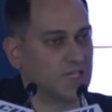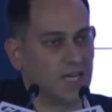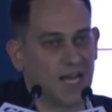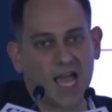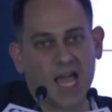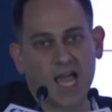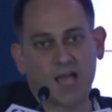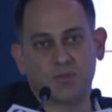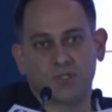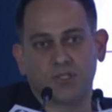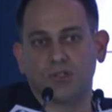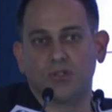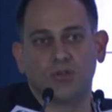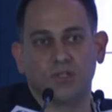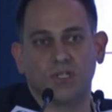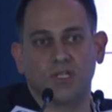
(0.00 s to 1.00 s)

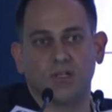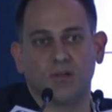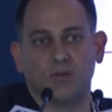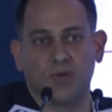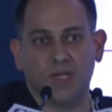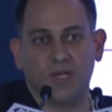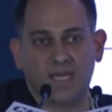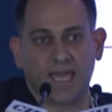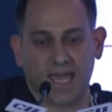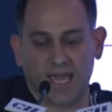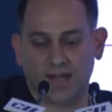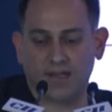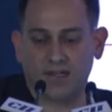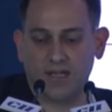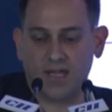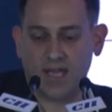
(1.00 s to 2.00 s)
absolutely, we can.
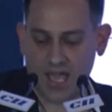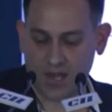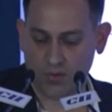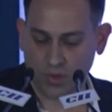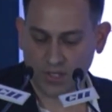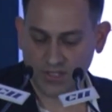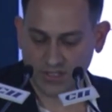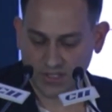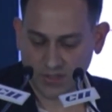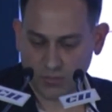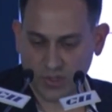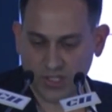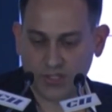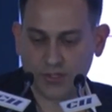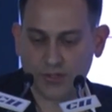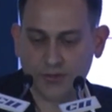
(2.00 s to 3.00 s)
And what did we
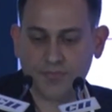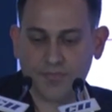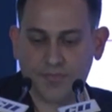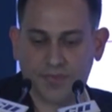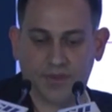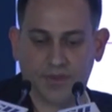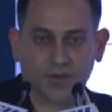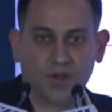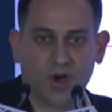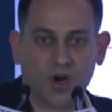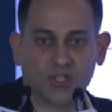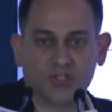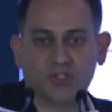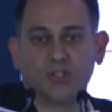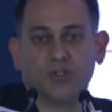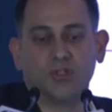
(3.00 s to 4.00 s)
do? Our
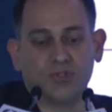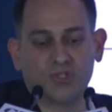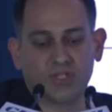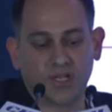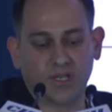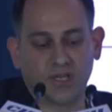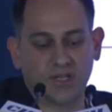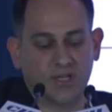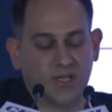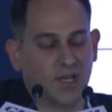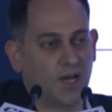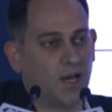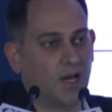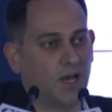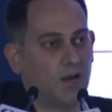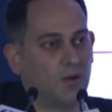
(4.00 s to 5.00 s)
solution
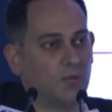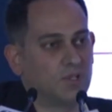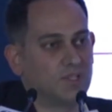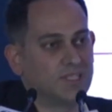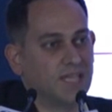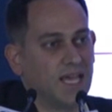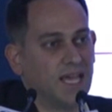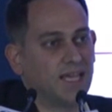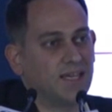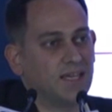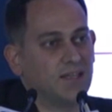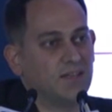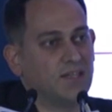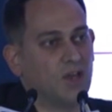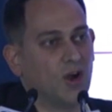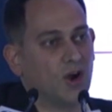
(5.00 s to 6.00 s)
was taking
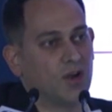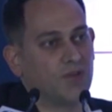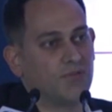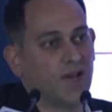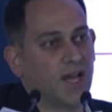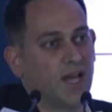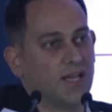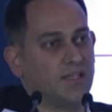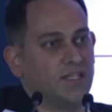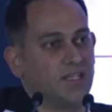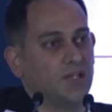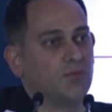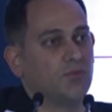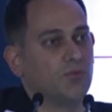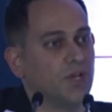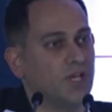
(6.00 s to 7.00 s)
the RFID
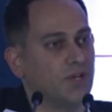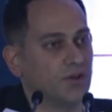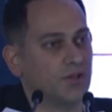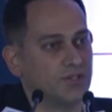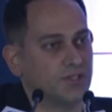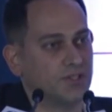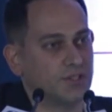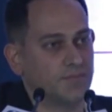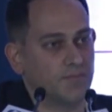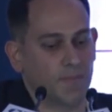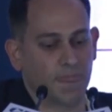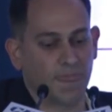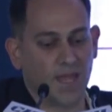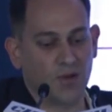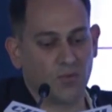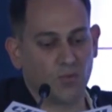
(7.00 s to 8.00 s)
readers
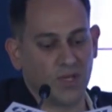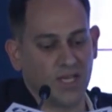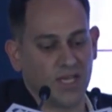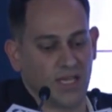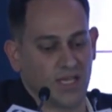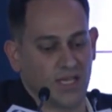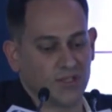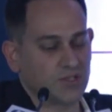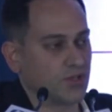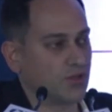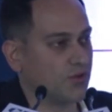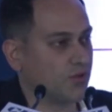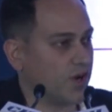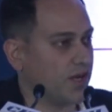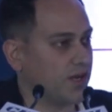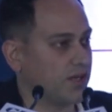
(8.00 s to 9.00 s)
and we
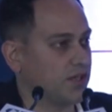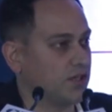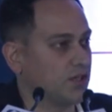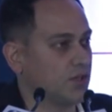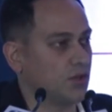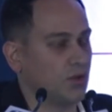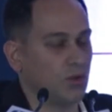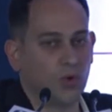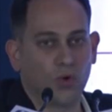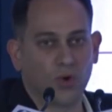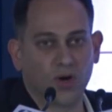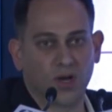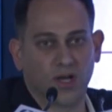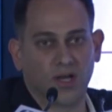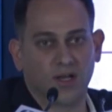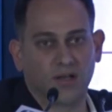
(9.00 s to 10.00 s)
integrated
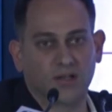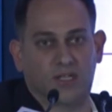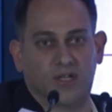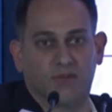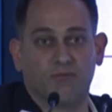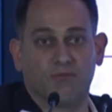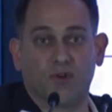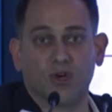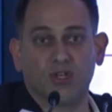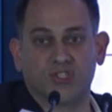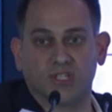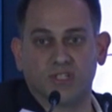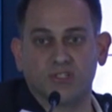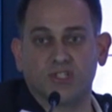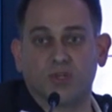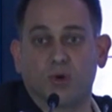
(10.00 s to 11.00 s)
LoRa conversion,
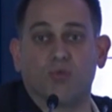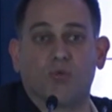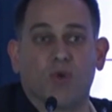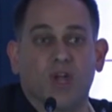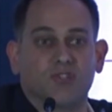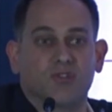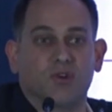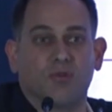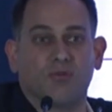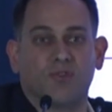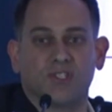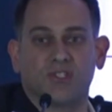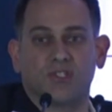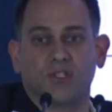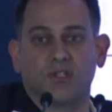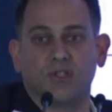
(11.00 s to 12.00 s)
so a retrofit
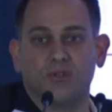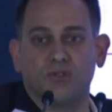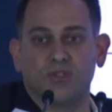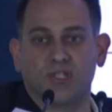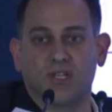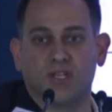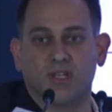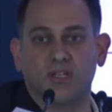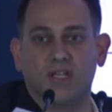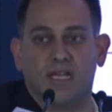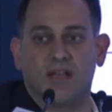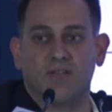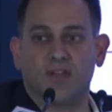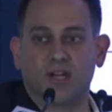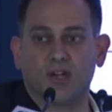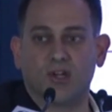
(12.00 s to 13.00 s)
solution
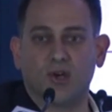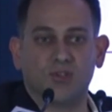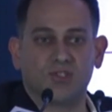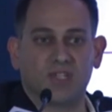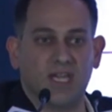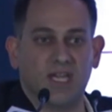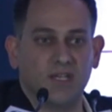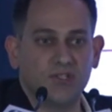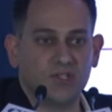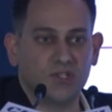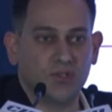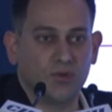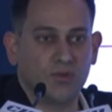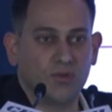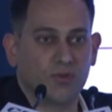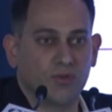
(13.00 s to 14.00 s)
that goes
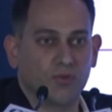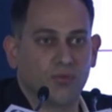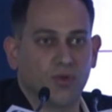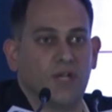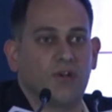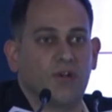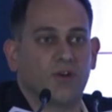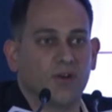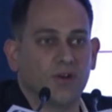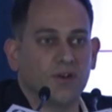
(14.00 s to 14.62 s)
into the reader